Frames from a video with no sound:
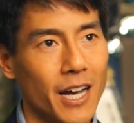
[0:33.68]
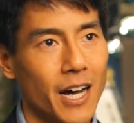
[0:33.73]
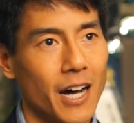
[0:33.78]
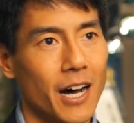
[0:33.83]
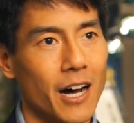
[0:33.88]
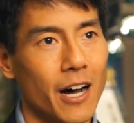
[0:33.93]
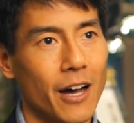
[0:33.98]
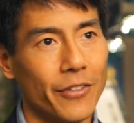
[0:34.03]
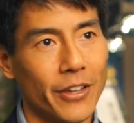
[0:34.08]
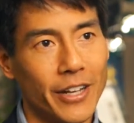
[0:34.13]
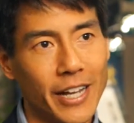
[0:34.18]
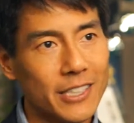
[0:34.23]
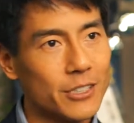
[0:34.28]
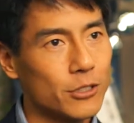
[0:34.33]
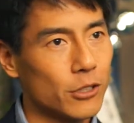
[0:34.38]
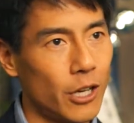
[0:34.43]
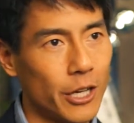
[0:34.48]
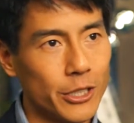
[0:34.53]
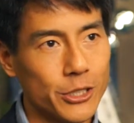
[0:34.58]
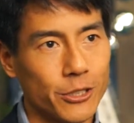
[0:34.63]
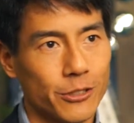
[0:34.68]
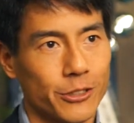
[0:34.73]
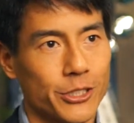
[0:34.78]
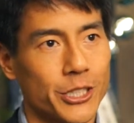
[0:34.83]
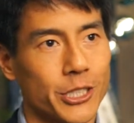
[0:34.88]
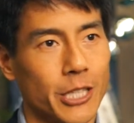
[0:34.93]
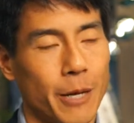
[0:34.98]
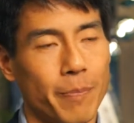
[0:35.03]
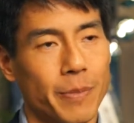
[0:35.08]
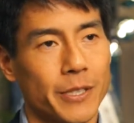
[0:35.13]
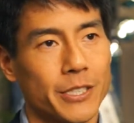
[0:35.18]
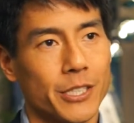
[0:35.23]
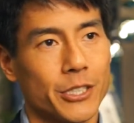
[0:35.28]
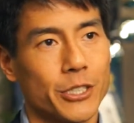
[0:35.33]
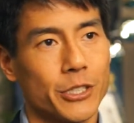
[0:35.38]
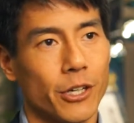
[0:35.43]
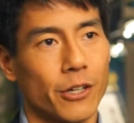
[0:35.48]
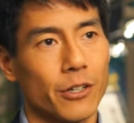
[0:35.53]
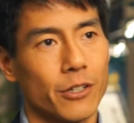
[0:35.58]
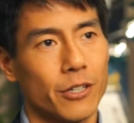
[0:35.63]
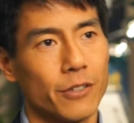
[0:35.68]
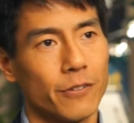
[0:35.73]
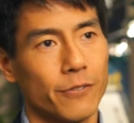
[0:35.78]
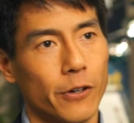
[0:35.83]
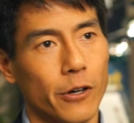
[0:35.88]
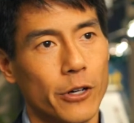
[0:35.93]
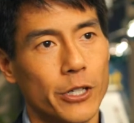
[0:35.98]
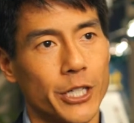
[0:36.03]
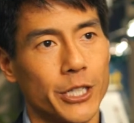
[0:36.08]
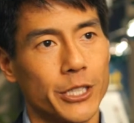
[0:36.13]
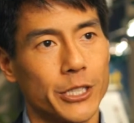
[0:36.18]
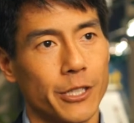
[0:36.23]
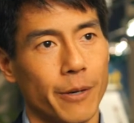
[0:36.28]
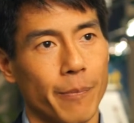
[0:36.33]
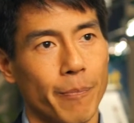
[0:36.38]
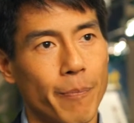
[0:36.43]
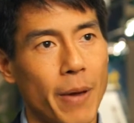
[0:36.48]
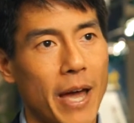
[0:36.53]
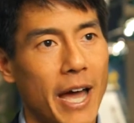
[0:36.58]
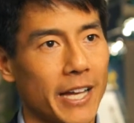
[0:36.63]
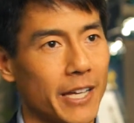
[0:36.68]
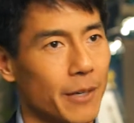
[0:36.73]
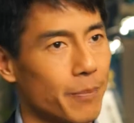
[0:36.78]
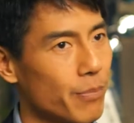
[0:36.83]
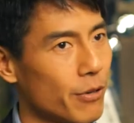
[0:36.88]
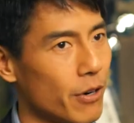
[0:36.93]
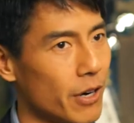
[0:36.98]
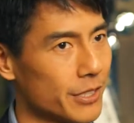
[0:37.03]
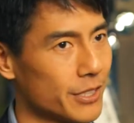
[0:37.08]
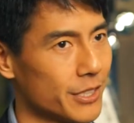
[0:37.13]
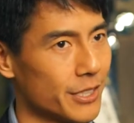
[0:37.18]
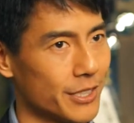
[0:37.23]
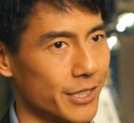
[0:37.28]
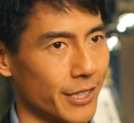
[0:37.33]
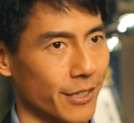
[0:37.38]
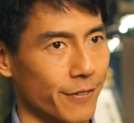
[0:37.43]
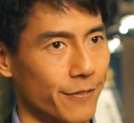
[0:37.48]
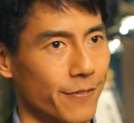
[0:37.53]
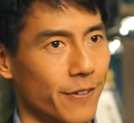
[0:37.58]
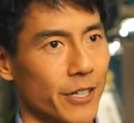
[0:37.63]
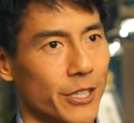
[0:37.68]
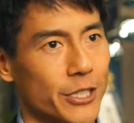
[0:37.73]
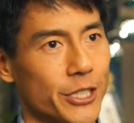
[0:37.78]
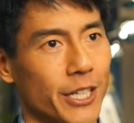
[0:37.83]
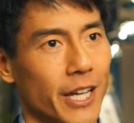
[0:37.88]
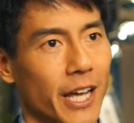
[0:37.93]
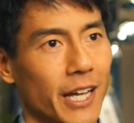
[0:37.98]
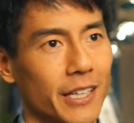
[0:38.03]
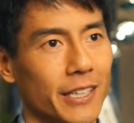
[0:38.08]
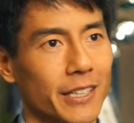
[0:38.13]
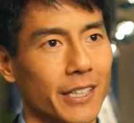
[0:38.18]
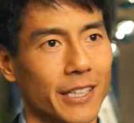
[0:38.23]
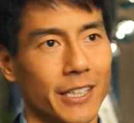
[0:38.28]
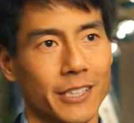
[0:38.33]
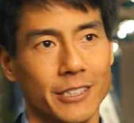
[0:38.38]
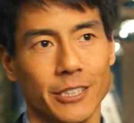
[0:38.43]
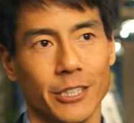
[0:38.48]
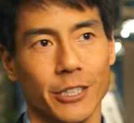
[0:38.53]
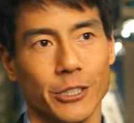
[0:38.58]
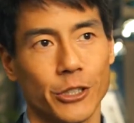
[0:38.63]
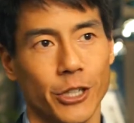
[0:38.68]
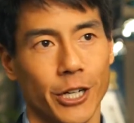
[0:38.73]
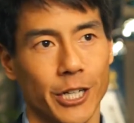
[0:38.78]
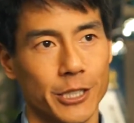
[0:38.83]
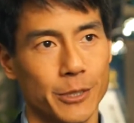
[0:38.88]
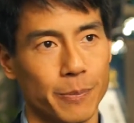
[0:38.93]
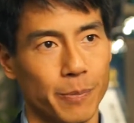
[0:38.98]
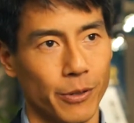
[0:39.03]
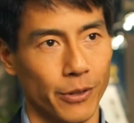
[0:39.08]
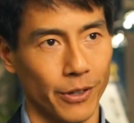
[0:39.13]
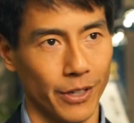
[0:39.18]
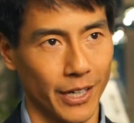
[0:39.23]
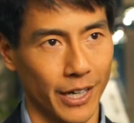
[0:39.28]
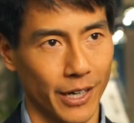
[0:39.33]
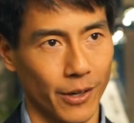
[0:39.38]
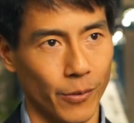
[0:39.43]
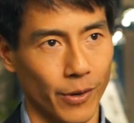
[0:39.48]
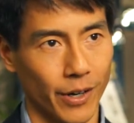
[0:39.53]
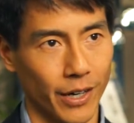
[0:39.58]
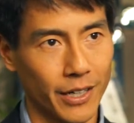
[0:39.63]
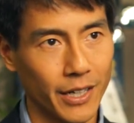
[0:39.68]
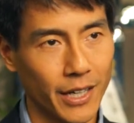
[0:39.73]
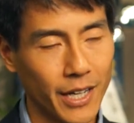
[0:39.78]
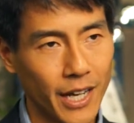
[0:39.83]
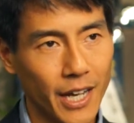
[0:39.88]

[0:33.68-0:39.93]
The next logical step is to start converging some packet processing functionality into the transport network.